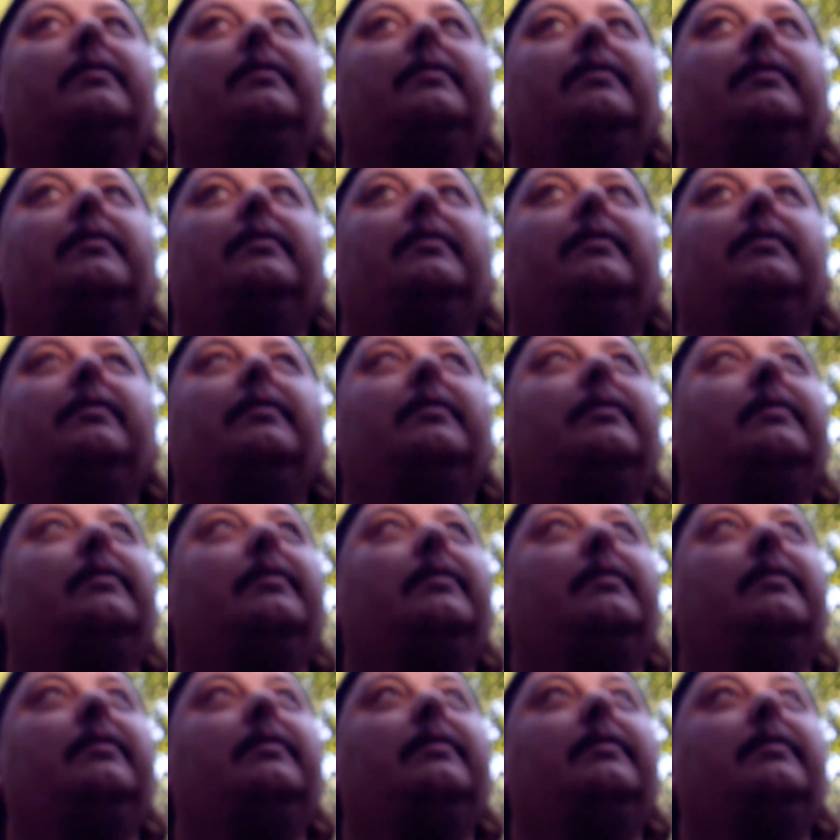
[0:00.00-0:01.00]

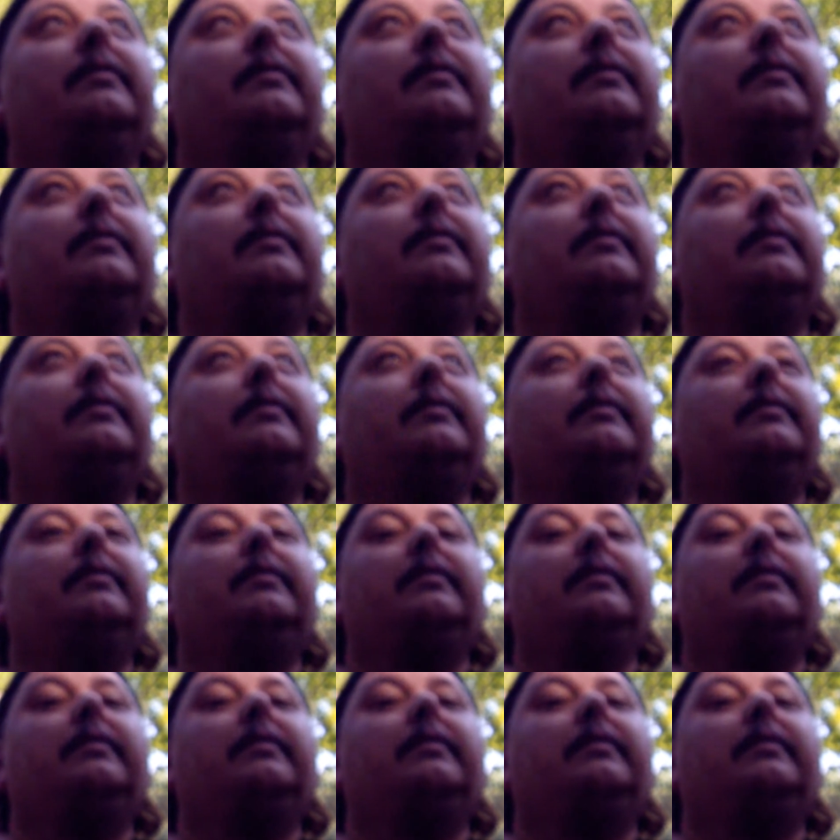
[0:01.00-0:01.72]
Nobody speaks.